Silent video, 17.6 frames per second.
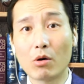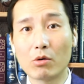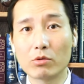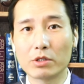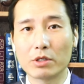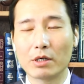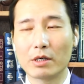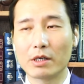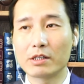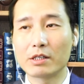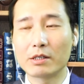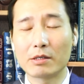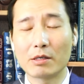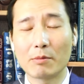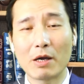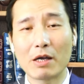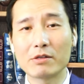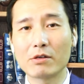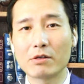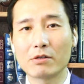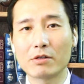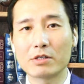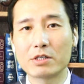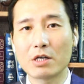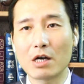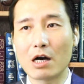quota. It depends
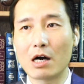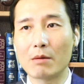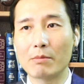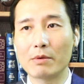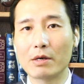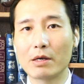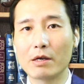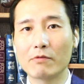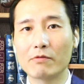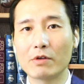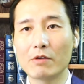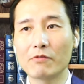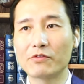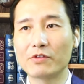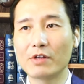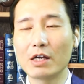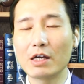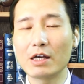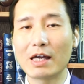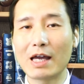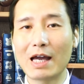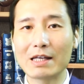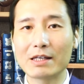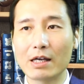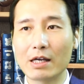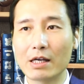on the job. If they
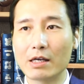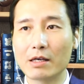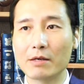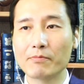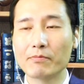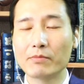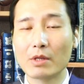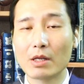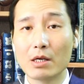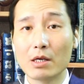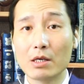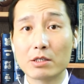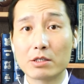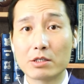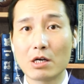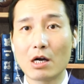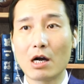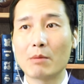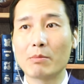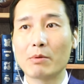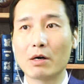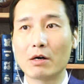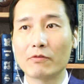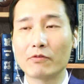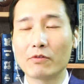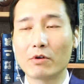get a job
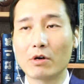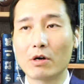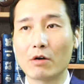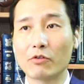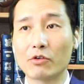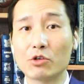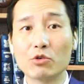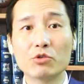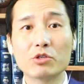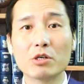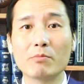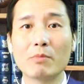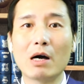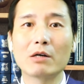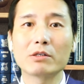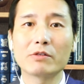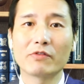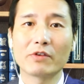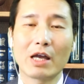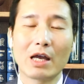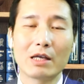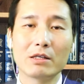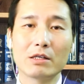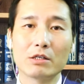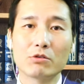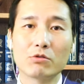of huge amount of
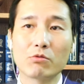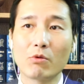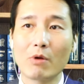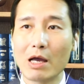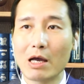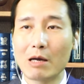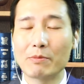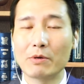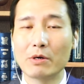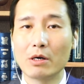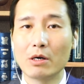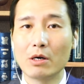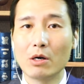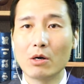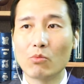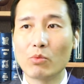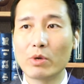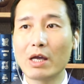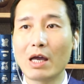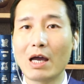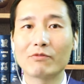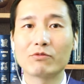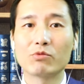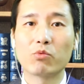candy to wrap, we